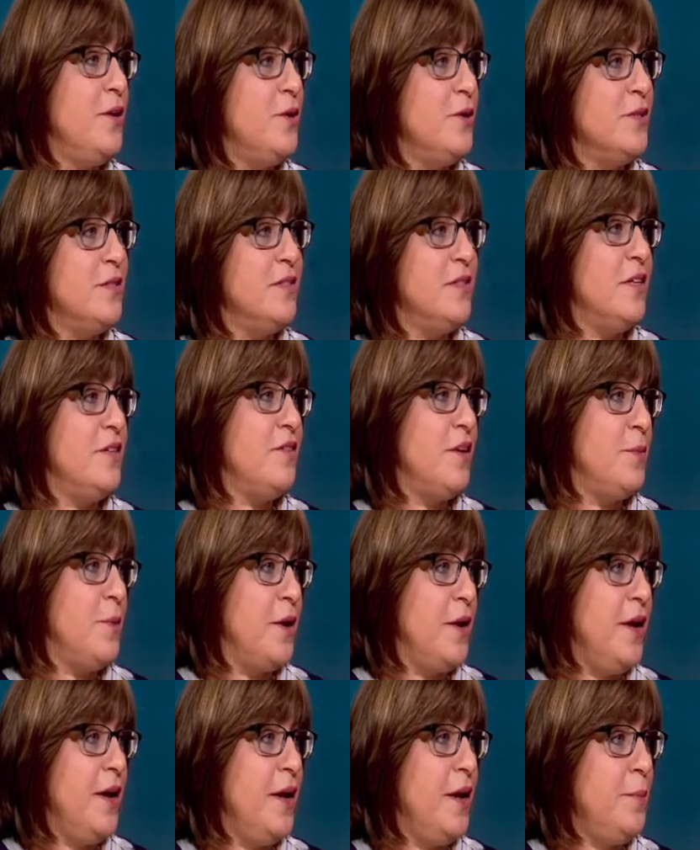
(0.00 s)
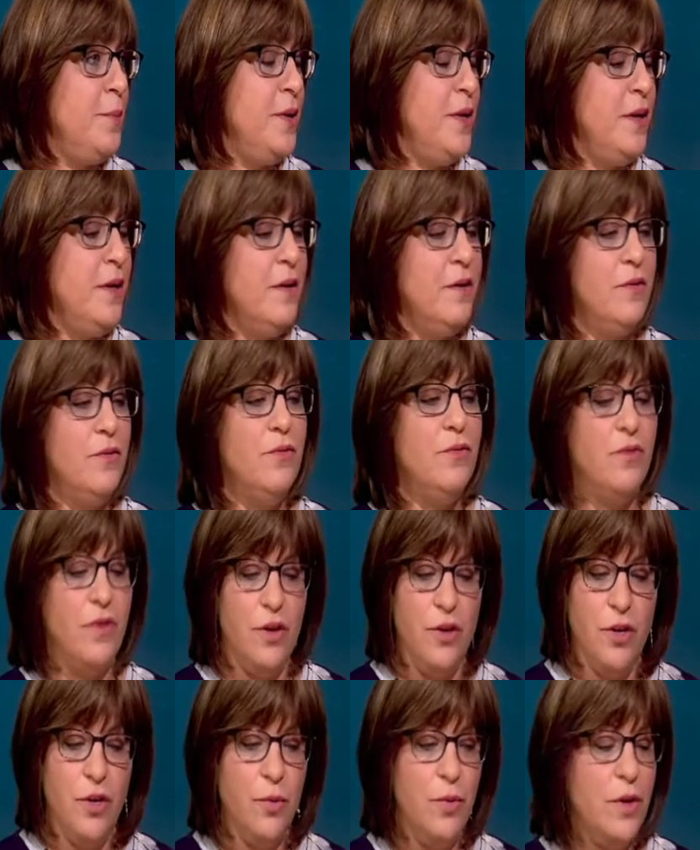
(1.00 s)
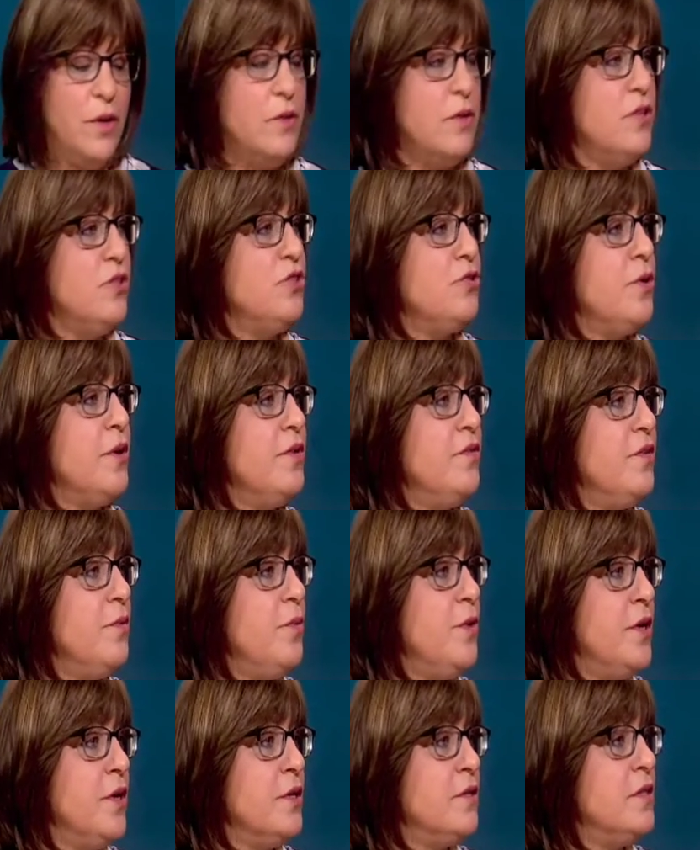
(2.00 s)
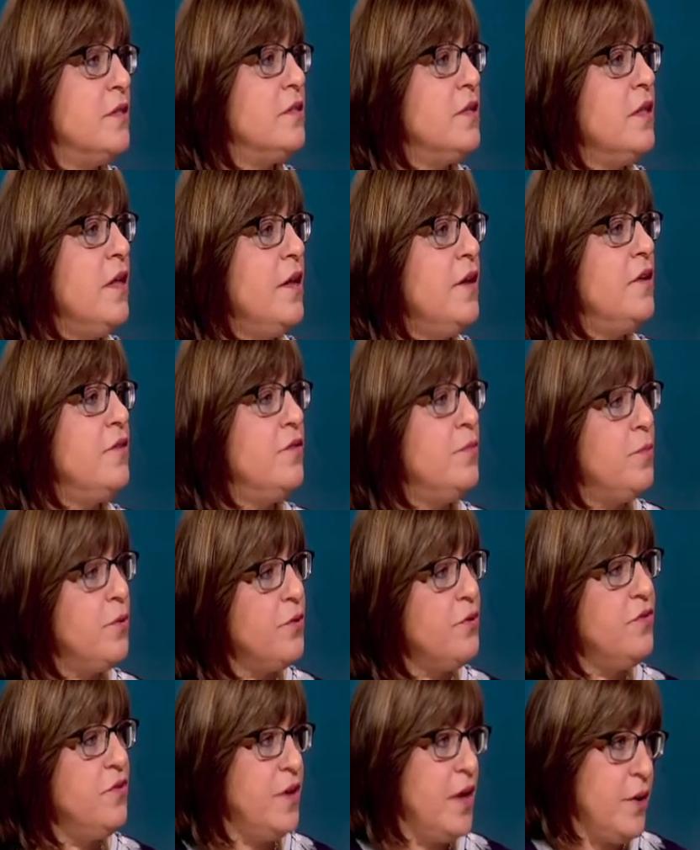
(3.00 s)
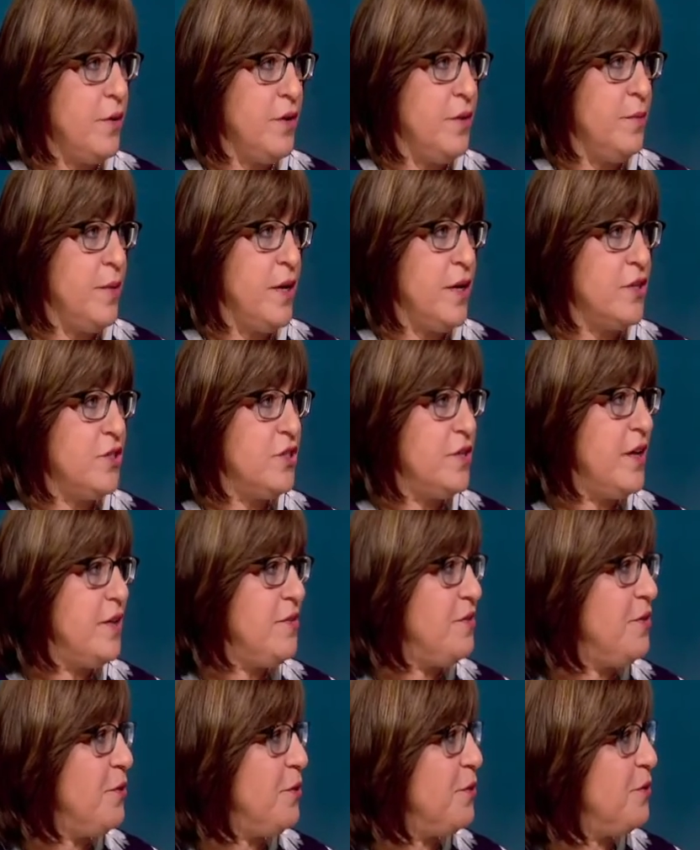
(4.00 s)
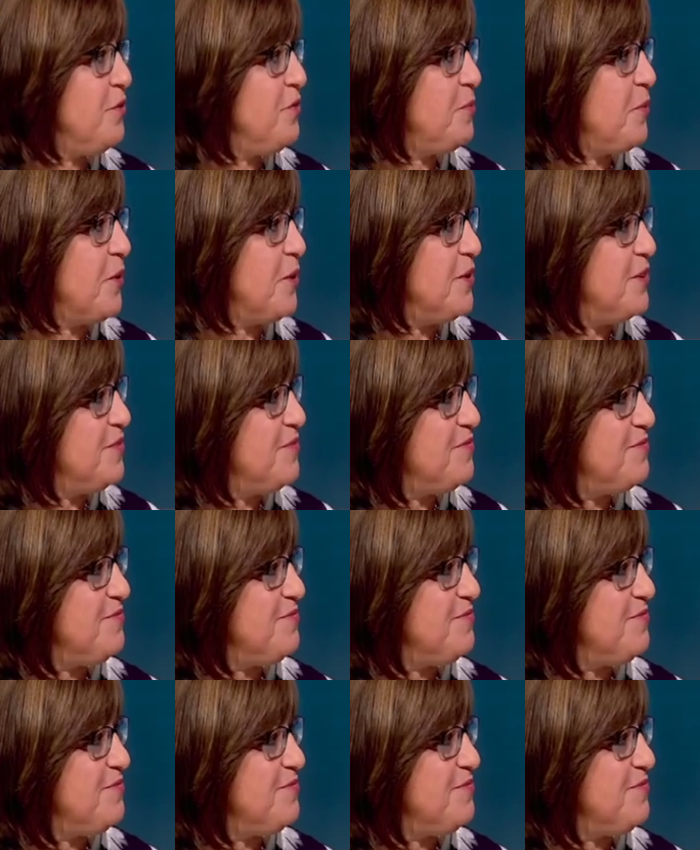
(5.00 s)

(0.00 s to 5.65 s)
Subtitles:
calls and says, I'm not happy, say, you know what, let's try someone else. It's a personality match. That's the hardest part.